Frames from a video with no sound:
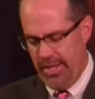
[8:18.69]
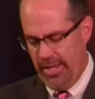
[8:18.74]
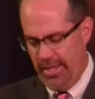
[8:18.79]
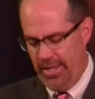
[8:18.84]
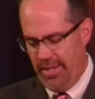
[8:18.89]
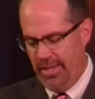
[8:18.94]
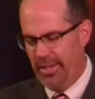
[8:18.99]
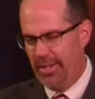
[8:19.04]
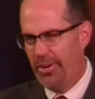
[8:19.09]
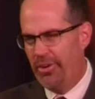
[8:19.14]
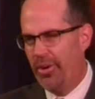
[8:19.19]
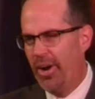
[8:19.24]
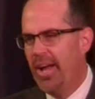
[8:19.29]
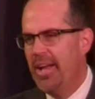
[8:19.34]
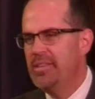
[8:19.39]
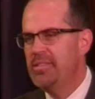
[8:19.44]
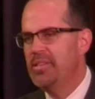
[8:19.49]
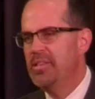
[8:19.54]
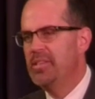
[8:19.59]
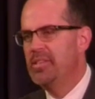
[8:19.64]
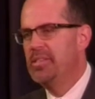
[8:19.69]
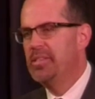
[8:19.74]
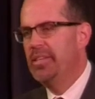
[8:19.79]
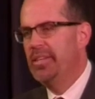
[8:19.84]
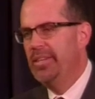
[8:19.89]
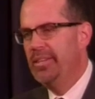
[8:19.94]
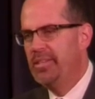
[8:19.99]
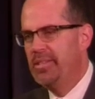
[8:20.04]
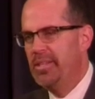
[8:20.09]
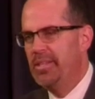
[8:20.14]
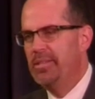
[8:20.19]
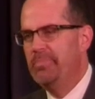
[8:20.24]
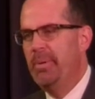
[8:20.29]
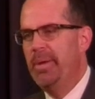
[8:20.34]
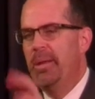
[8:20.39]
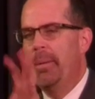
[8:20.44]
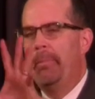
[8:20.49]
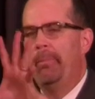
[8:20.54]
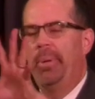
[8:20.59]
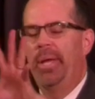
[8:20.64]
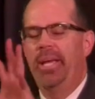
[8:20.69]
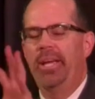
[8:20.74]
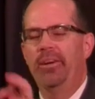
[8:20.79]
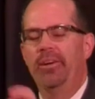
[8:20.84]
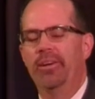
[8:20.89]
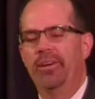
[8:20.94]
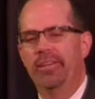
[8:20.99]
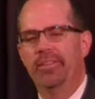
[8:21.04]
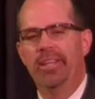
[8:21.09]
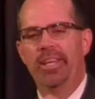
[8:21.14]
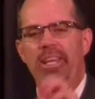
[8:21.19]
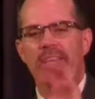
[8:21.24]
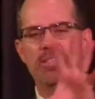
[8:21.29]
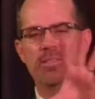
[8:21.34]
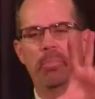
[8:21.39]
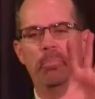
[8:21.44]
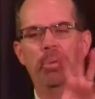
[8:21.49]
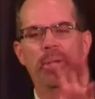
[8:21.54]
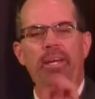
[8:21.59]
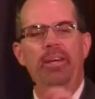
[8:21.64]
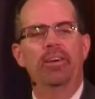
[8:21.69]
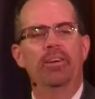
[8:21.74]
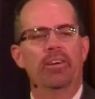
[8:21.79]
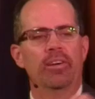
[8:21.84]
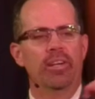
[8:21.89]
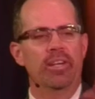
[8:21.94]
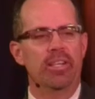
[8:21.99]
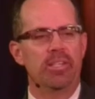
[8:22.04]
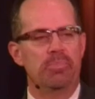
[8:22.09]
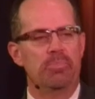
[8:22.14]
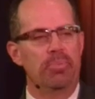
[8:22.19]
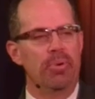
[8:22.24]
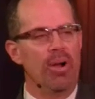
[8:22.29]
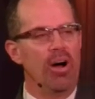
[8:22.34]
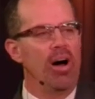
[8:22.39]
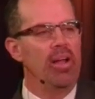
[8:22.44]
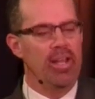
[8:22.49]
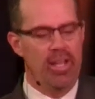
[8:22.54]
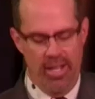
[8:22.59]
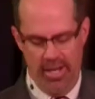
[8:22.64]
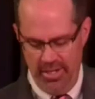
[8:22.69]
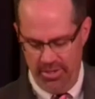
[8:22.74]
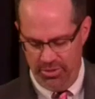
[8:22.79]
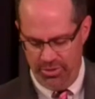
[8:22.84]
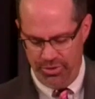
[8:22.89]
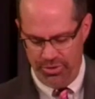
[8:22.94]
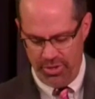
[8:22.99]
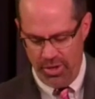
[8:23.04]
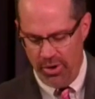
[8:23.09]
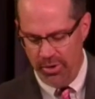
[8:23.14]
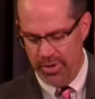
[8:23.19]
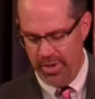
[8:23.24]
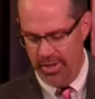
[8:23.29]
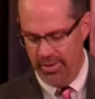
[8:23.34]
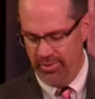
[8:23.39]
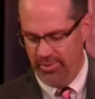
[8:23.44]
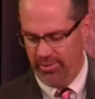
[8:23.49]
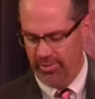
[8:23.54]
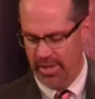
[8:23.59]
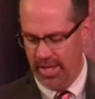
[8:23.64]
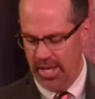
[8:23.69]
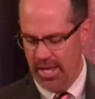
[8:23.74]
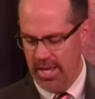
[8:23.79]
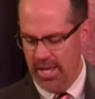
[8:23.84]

It, grace is, it's, it's been appearing. He's appeared and He's brought it and He's shown us.